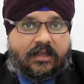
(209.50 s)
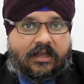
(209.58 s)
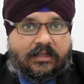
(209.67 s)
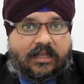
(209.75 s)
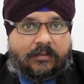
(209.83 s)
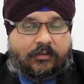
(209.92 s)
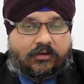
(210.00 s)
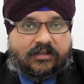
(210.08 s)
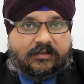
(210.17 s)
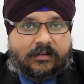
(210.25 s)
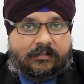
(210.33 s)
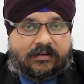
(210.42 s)
in that
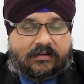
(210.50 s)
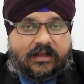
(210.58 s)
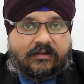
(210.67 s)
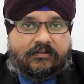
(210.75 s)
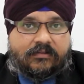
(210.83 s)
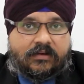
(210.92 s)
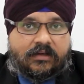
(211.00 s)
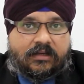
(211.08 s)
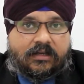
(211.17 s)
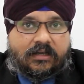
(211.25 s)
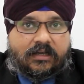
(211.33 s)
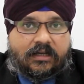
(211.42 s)
process map itself.
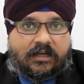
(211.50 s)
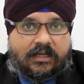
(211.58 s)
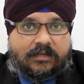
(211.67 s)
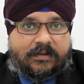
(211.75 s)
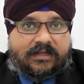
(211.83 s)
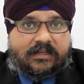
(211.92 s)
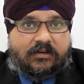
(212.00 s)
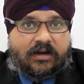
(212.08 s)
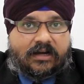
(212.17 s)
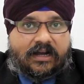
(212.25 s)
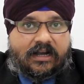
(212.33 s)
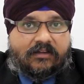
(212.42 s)
It's basically to
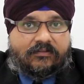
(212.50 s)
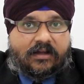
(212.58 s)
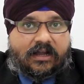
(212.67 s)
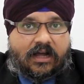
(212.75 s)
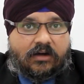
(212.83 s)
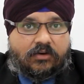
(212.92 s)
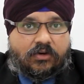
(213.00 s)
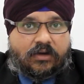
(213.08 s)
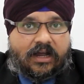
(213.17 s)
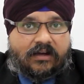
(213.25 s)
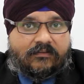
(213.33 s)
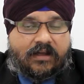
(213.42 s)
identify how do you
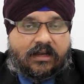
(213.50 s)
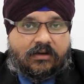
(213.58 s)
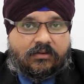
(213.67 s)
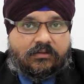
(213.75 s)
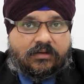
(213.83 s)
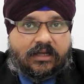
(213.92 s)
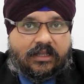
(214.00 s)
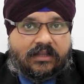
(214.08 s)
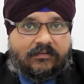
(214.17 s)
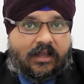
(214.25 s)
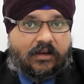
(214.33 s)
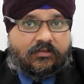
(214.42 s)
add value in
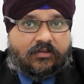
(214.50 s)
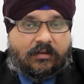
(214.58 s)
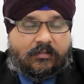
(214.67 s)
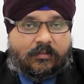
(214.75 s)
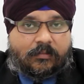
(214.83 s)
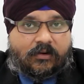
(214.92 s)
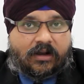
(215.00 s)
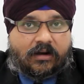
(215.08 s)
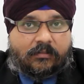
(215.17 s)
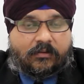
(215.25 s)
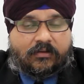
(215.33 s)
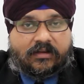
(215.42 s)
the value stream product
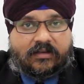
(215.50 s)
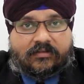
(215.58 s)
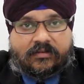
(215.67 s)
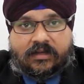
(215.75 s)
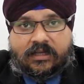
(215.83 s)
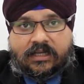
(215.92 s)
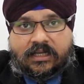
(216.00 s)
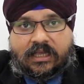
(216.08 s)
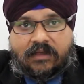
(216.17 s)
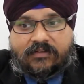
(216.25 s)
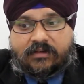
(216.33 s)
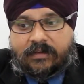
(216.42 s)
or process.
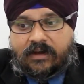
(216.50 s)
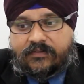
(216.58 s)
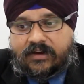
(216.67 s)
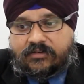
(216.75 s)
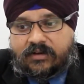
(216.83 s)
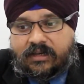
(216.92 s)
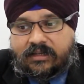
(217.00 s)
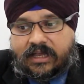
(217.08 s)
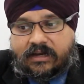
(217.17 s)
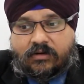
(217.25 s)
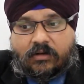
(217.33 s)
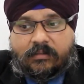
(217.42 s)
If it's manufacturing,
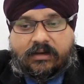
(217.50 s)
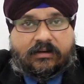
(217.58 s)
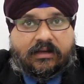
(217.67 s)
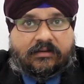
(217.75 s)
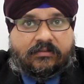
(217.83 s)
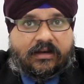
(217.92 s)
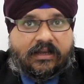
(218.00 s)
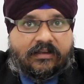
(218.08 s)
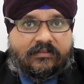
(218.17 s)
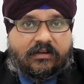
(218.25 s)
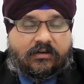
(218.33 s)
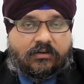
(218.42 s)
then normally it's very
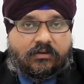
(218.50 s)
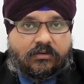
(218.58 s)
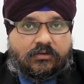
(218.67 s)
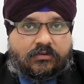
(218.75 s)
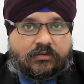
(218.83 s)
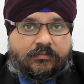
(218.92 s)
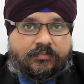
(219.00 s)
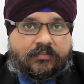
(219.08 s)
easy to use